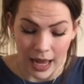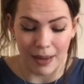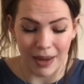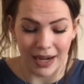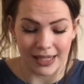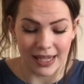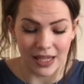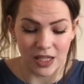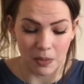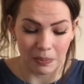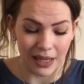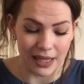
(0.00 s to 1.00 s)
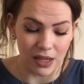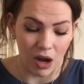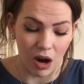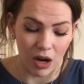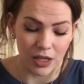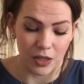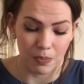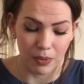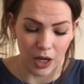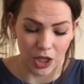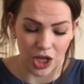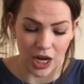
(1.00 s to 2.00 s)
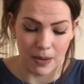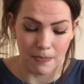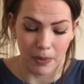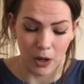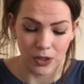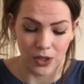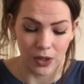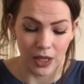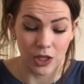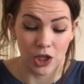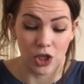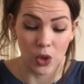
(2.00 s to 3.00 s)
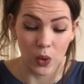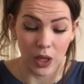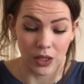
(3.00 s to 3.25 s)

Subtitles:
and it says to place hardened brush in bottle and soak